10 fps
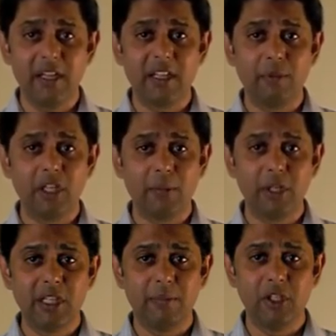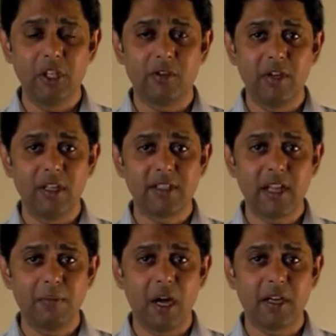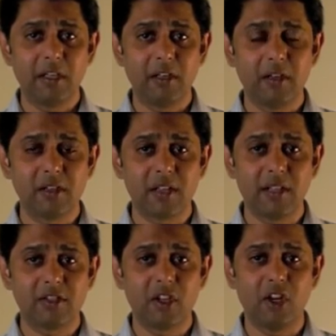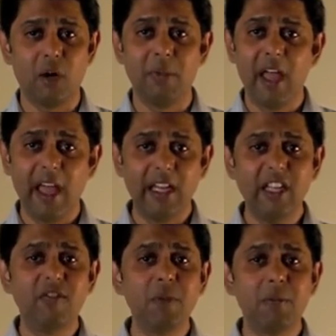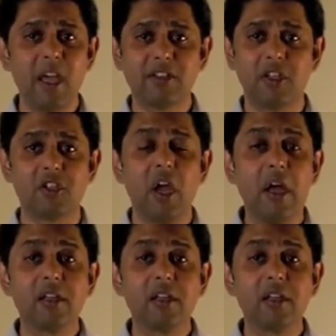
www.realestatemarketingresults.com, and leave me a message.